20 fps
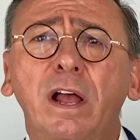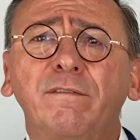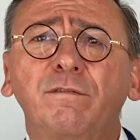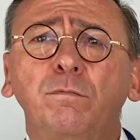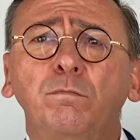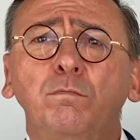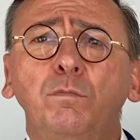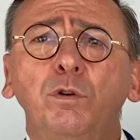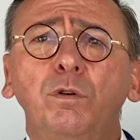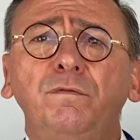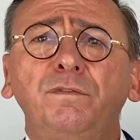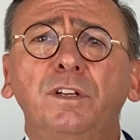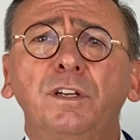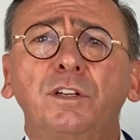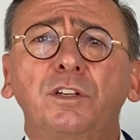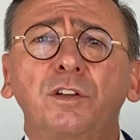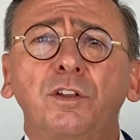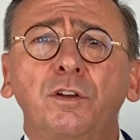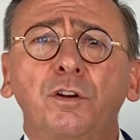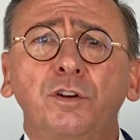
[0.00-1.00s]
them moved
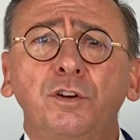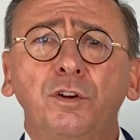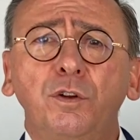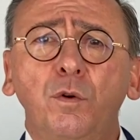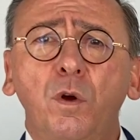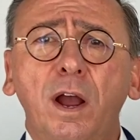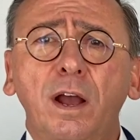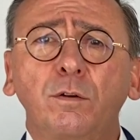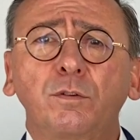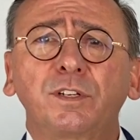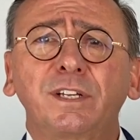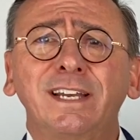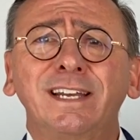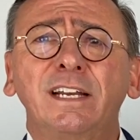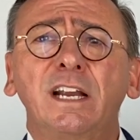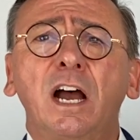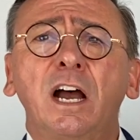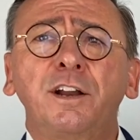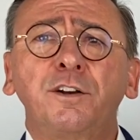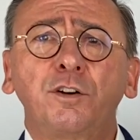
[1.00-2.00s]
into their new house in
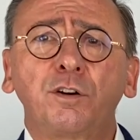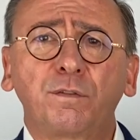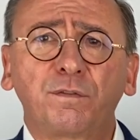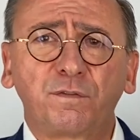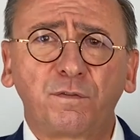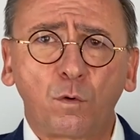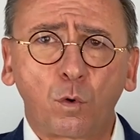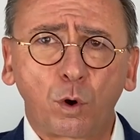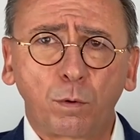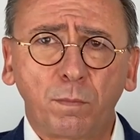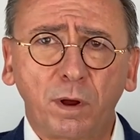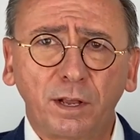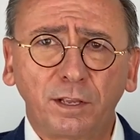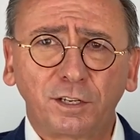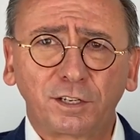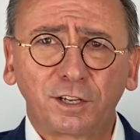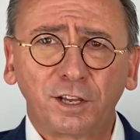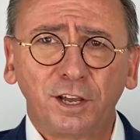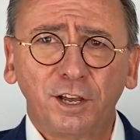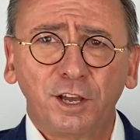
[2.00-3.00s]
under 4
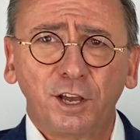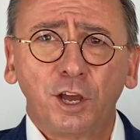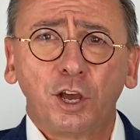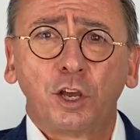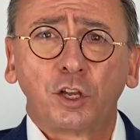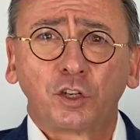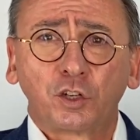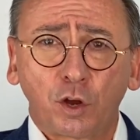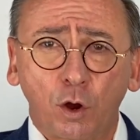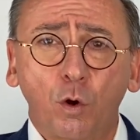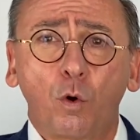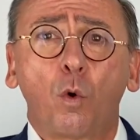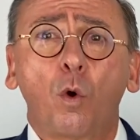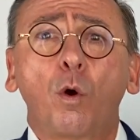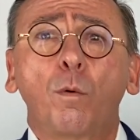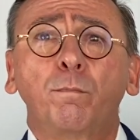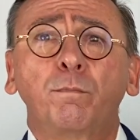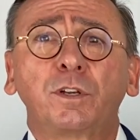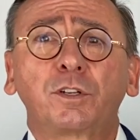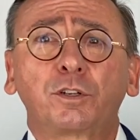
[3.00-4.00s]
months. So,
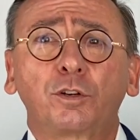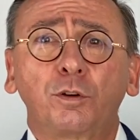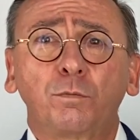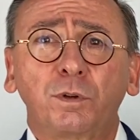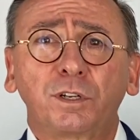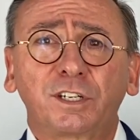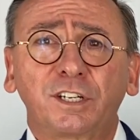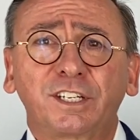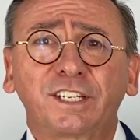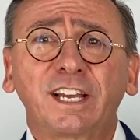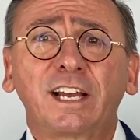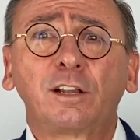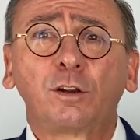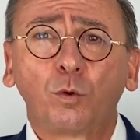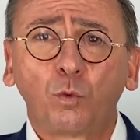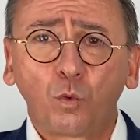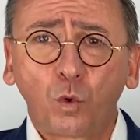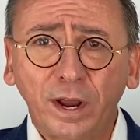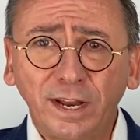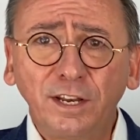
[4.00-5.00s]
Mr. and Mrs. Seller,
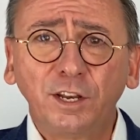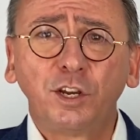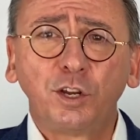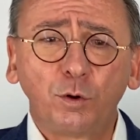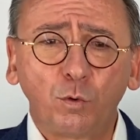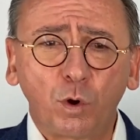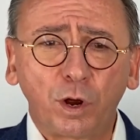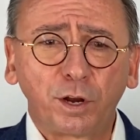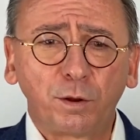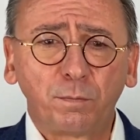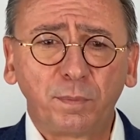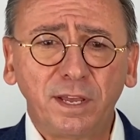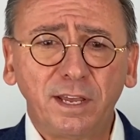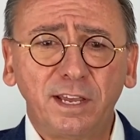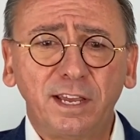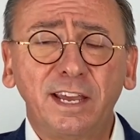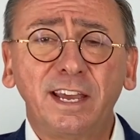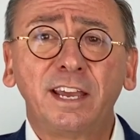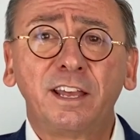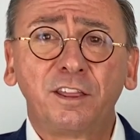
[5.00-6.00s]
when do you want to
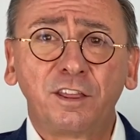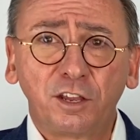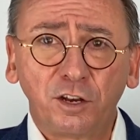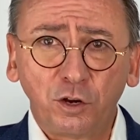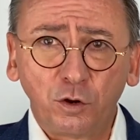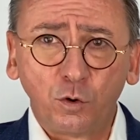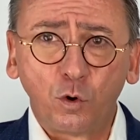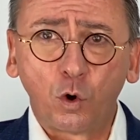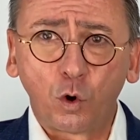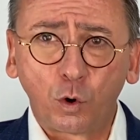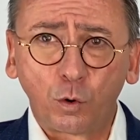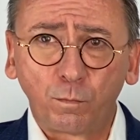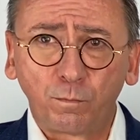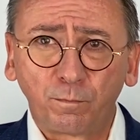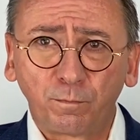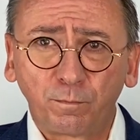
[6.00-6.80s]
be in the new home?